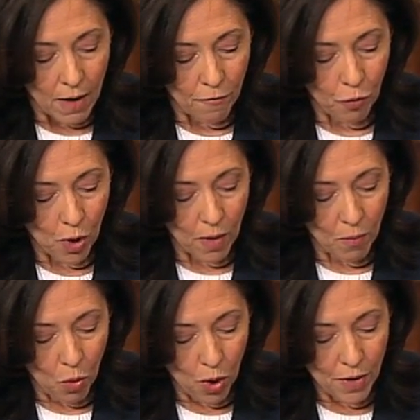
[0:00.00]
for
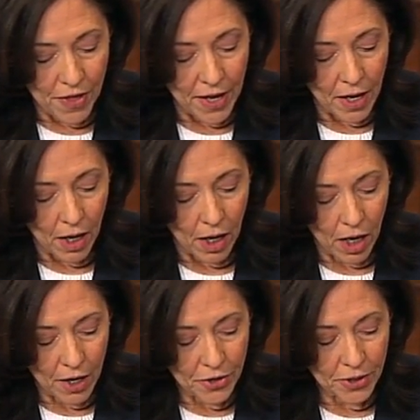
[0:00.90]
more than
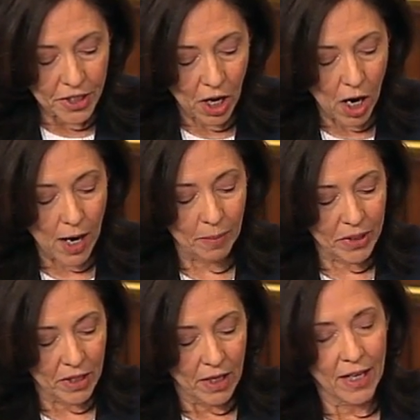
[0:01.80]
100
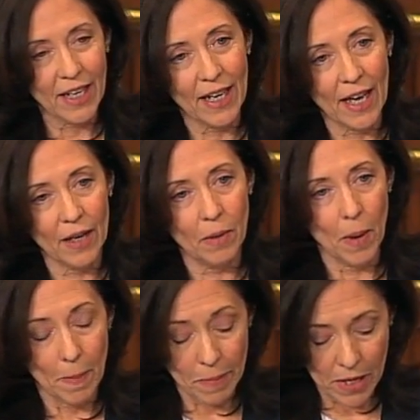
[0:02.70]
times he
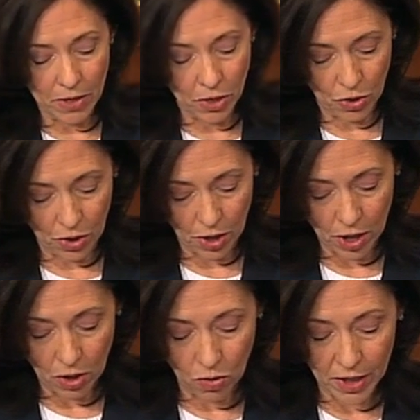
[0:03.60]
had beaten
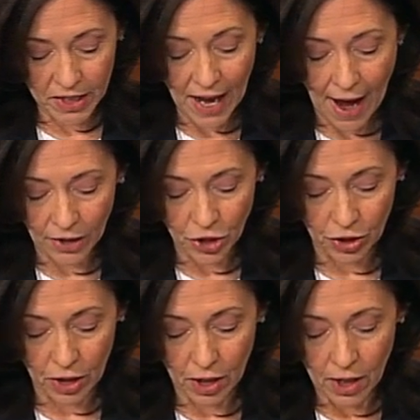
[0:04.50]
her or attacked
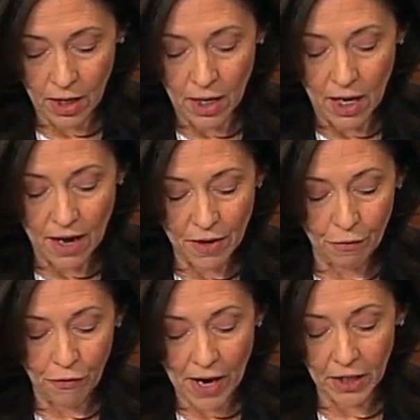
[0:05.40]
her, and then
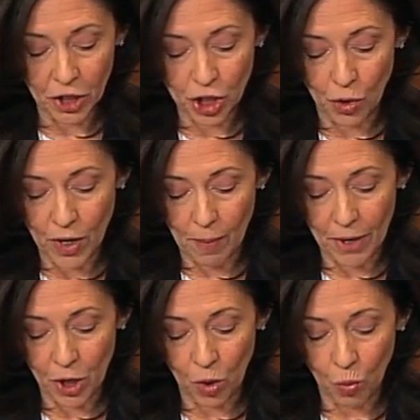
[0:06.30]
finally showed up
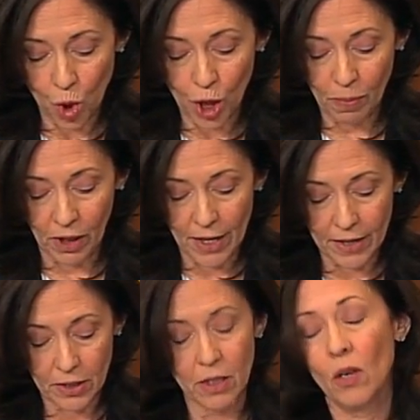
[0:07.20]
at her
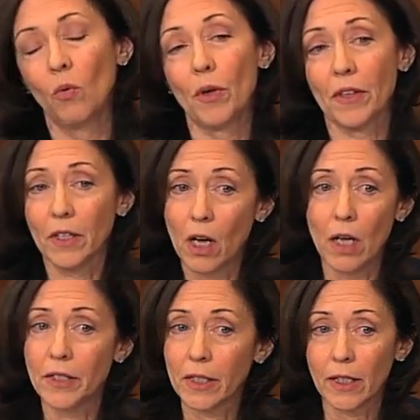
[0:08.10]
workplace with a
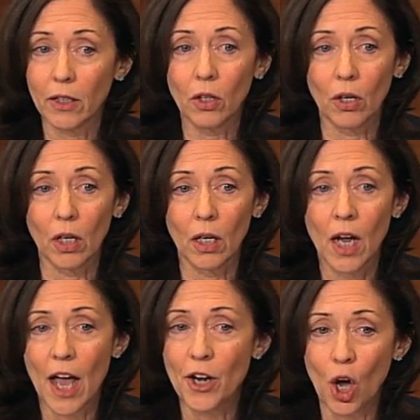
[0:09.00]
gun to kill her,
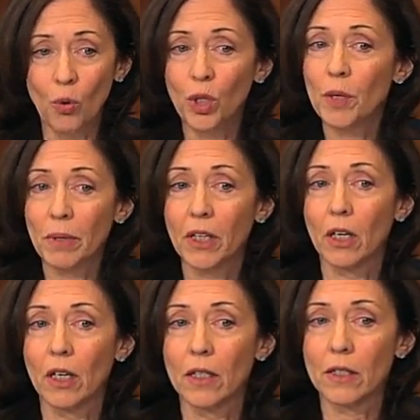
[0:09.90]
and only
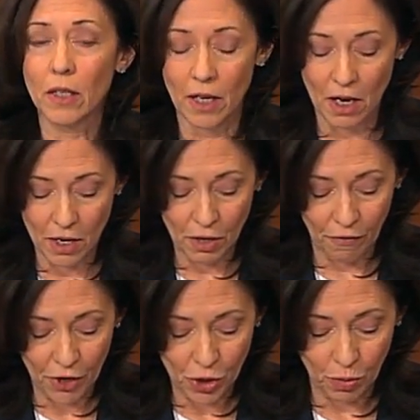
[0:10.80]
because an
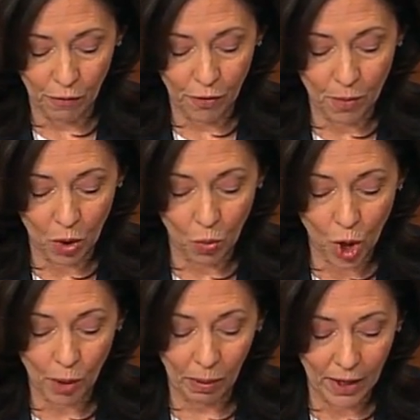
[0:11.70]
individual from her
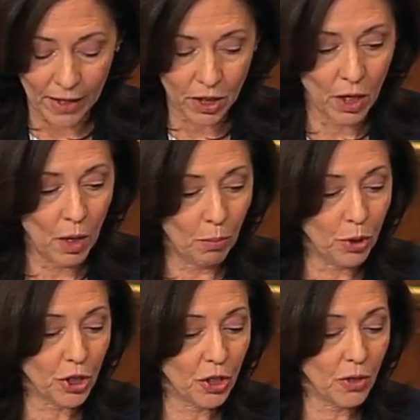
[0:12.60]
workplace
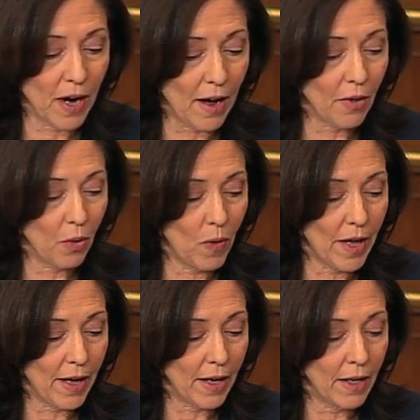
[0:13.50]
pushed her out of the
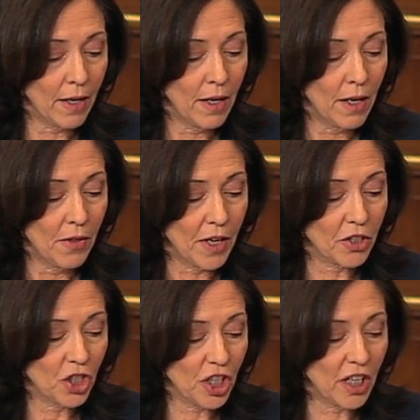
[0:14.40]
way, that
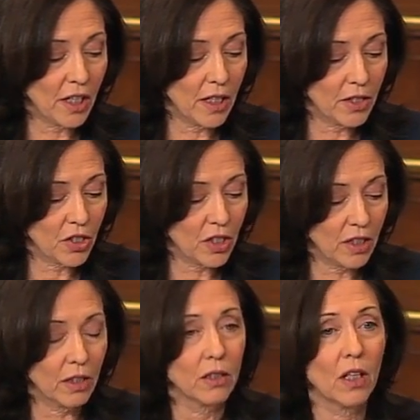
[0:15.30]
she is
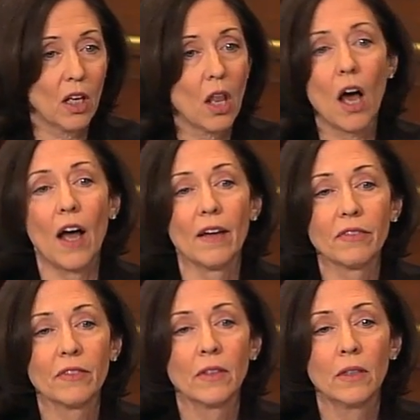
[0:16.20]
still
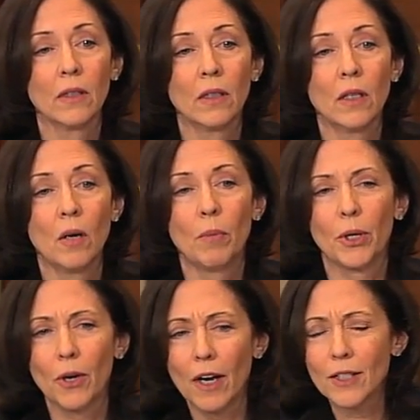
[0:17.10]
alive. But
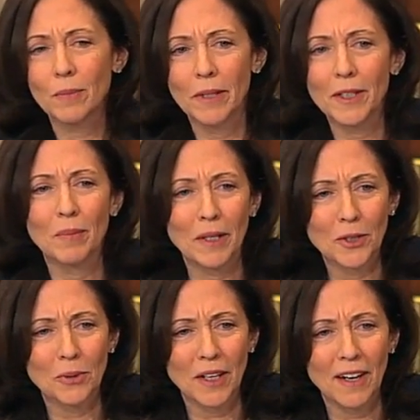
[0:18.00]
her husband is being
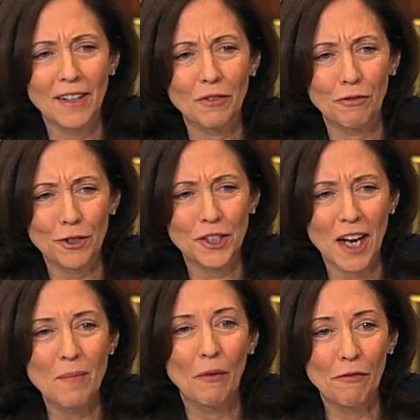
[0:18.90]
treated as a
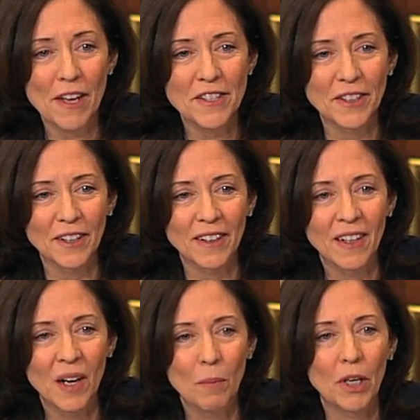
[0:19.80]
first-time offender
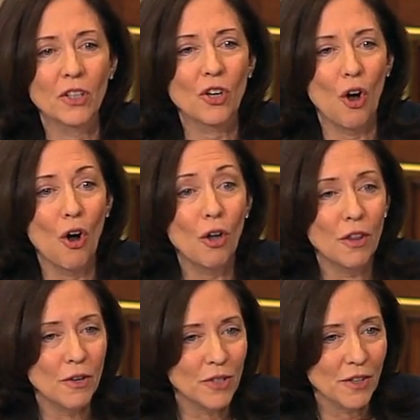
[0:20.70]
because all
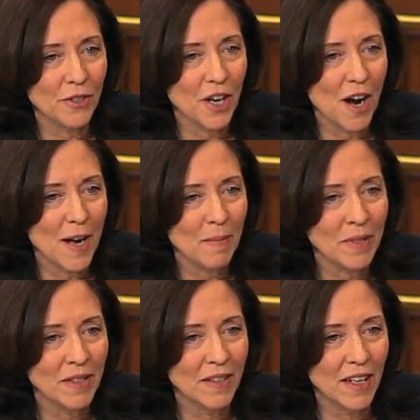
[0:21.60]
those other
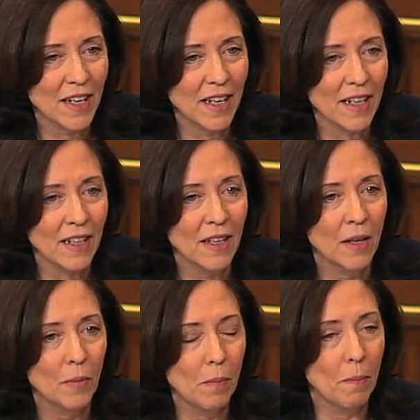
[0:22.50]
times that he
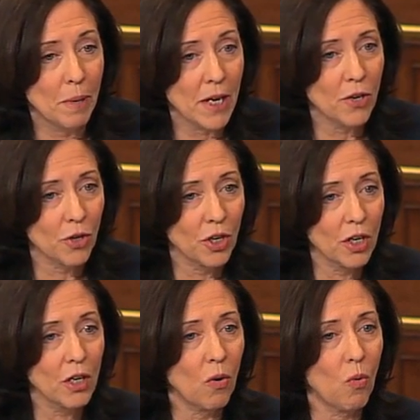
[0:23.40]
beat
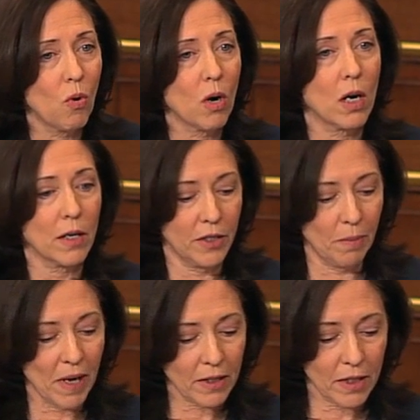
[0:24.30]
her or
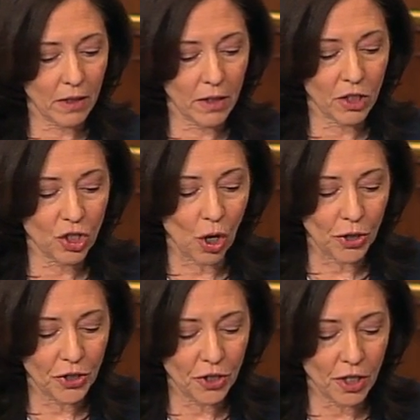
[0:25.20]
domestically
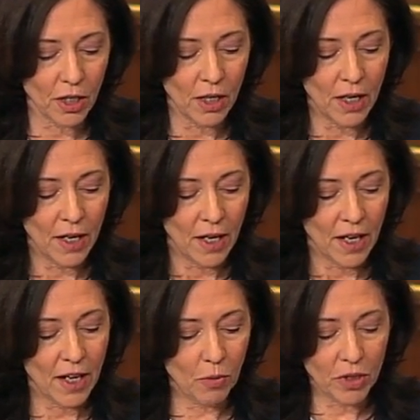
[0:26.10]
assaulted her,
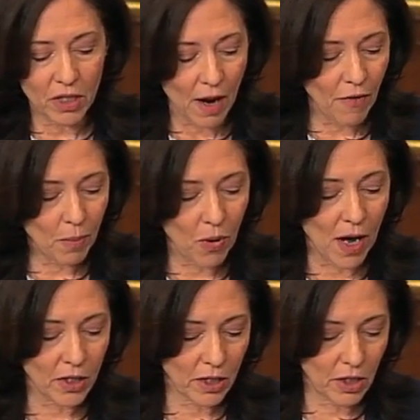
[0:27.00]
he was never
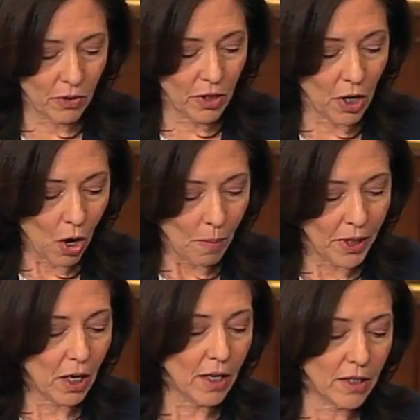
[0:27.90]
prosecuted
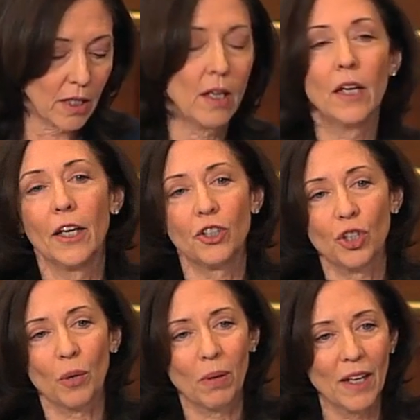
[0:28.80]
because it
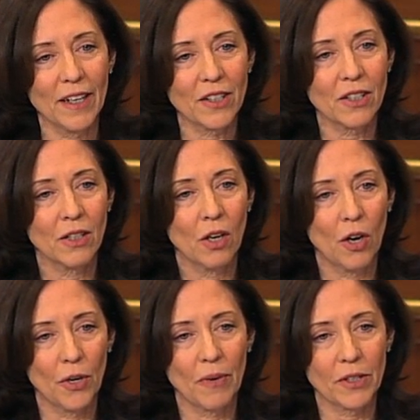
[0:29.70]
took place
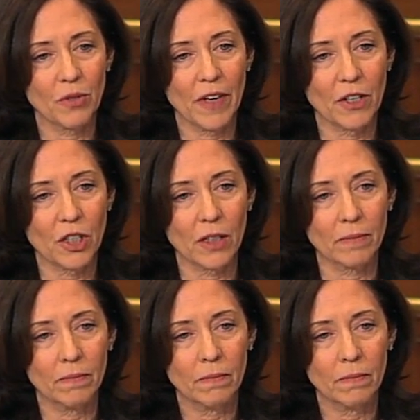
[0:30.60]
on a reservation.